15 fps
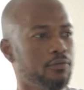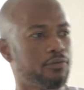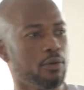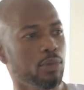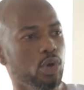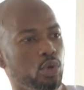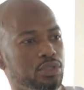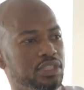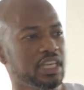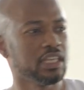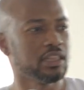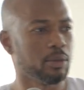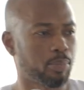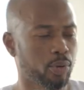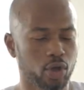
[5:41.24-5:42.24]
from
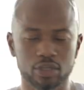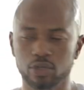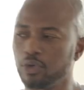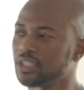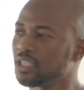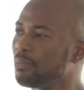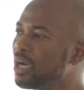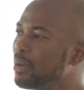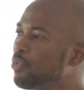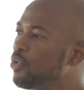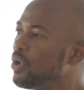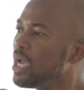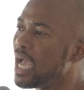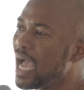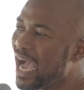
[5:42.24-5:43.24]
losing the plot kwa
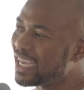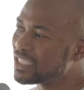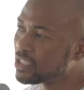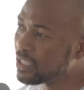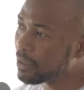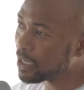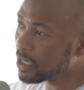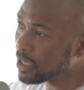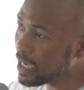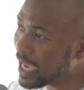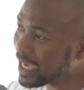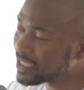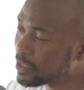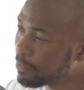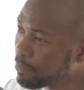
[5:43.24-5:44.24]
sababu as the,
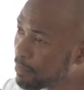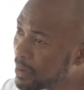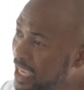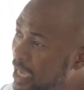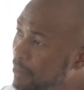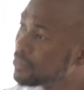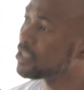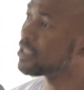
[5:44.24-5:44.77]
as the game